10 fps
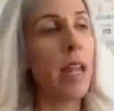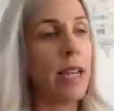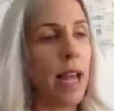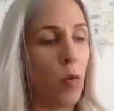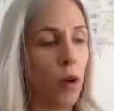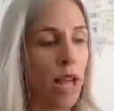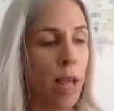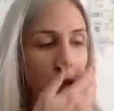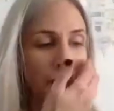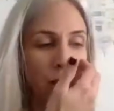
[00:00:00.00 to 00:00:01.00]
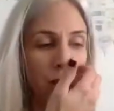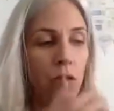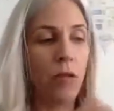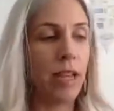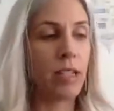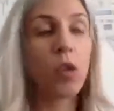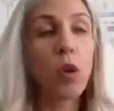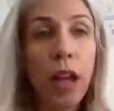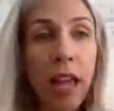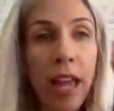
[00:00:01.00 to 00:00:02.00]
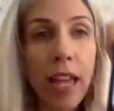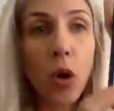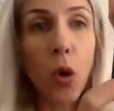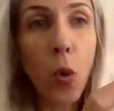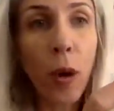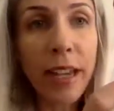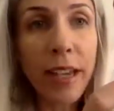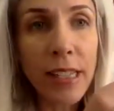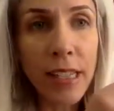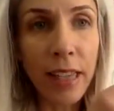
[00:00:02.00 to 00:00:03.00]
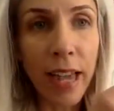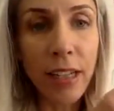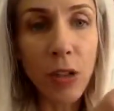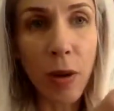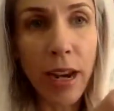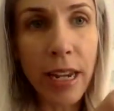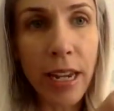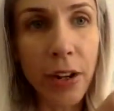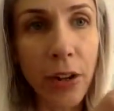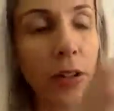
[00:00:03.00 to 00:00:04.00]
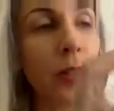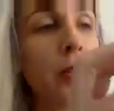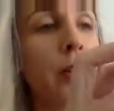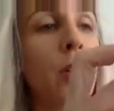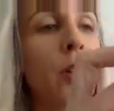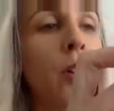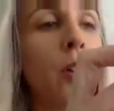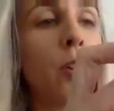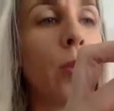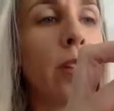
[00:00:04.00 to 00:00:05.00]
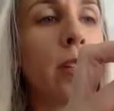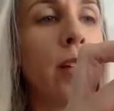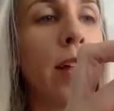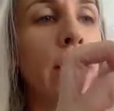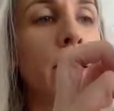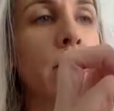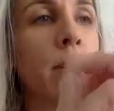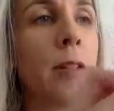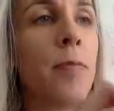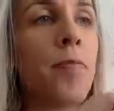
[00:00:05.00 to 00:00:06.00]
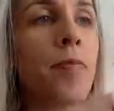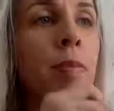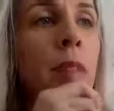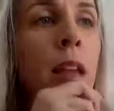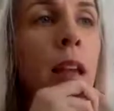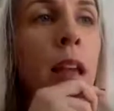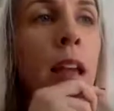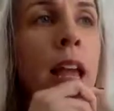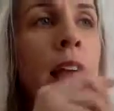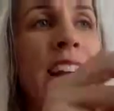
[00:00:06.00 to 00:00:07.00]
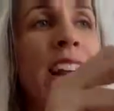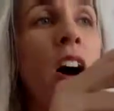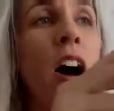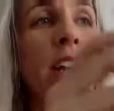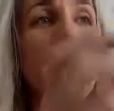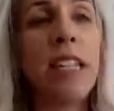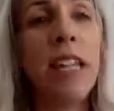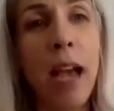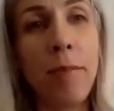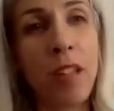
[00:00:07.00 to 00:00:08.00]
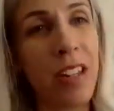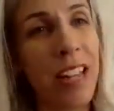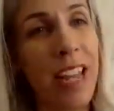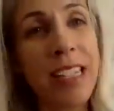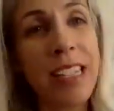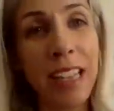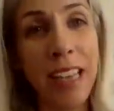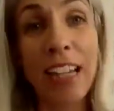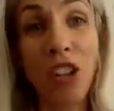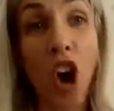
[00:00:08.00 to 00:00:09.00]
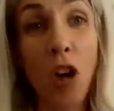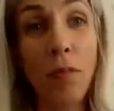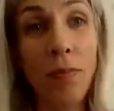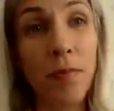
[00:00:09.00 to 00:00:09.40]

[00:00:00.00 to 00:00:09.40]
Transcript: Now what I'm gonna do is hit quick select right here. Quick select. And honestly, I'm just gonna hit select all,